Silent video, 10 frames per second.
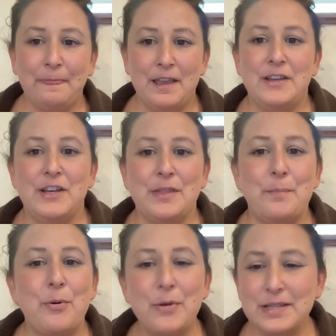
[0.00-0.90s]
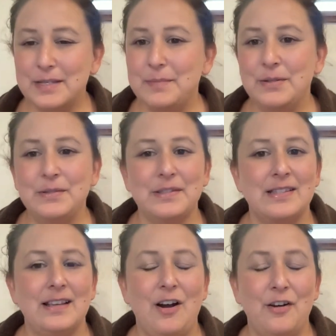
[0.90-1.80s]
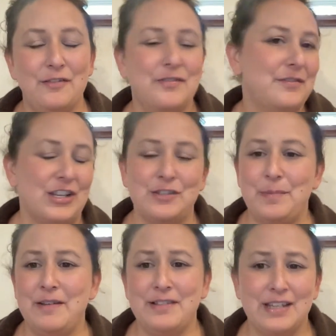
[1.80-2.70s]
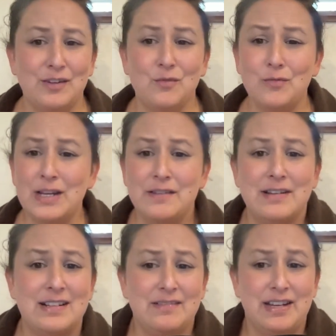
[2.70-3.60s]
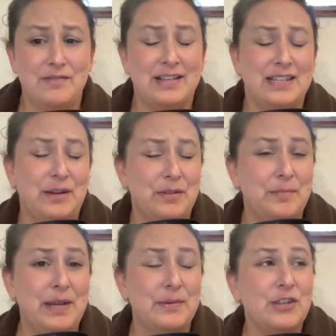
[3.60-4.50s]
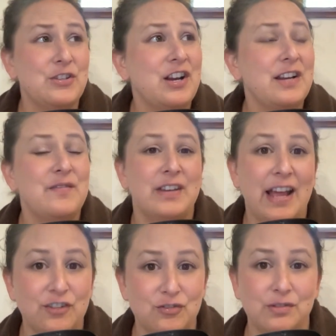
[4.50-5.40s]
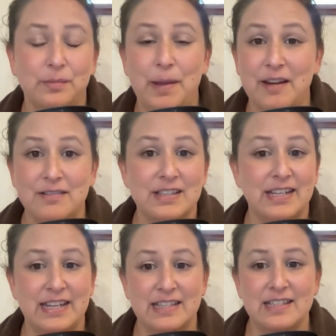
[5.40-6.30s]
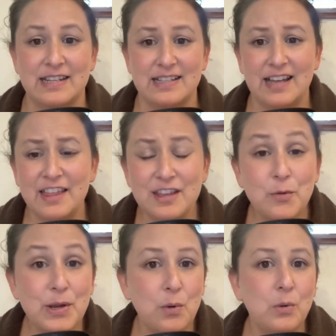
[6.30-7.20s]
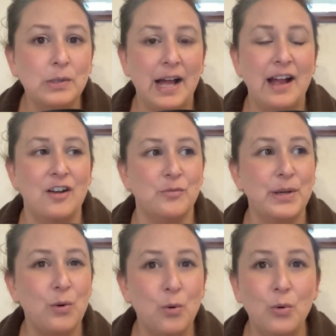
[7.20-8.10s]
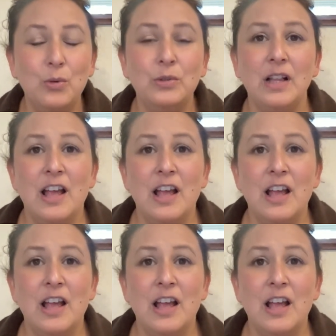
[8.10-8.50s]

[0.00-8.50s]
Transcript: the principles of gentle parenting really, really, really resonate with me, with those kind of natural parenting instincts that I think we all have. We all